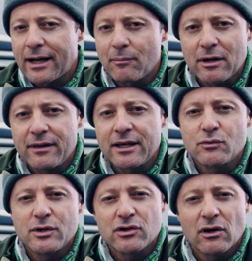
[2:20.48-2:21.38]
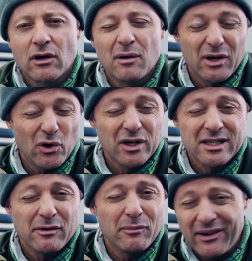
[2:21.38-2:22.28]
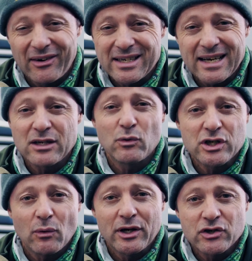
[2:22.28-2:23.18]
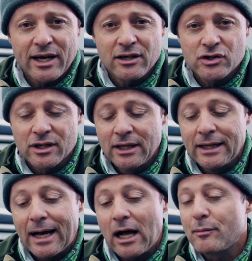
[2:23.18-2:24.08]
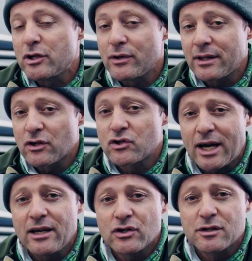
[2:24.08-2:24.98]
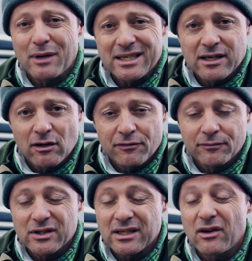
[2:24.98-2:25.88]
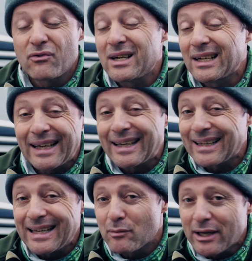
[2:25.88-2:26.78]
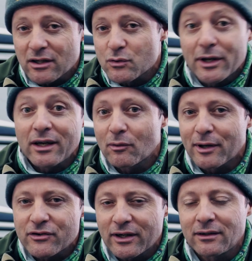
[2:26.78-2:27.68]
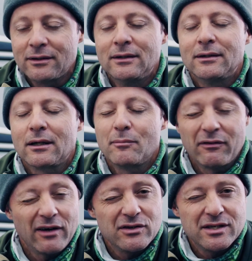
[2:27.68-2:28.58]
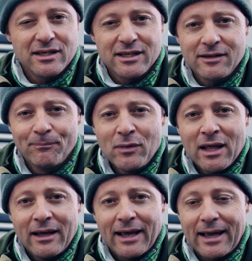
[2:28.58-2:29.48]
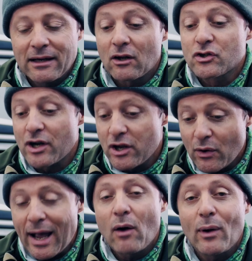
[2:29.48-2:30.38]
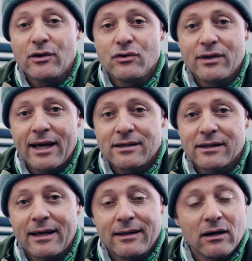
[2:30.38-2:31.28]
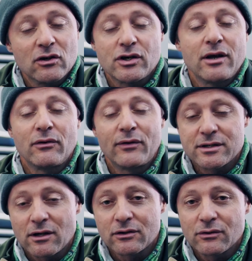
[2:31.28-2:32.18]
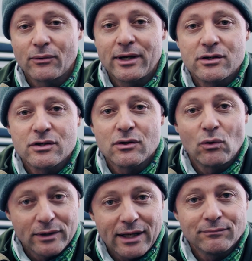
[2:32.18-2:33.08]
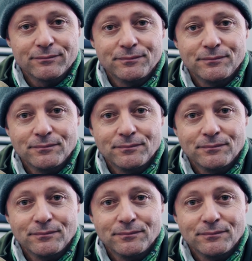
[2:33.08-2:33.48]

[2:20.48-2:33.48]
the couple of things which are a bit irksome, a bit irritating, which I want to change. I'll be doing those changes myself because I don't really like anybody else working on my truck, a little bit of OCD. And I'll show you how I do that, and then I'll show you the result when it's all done.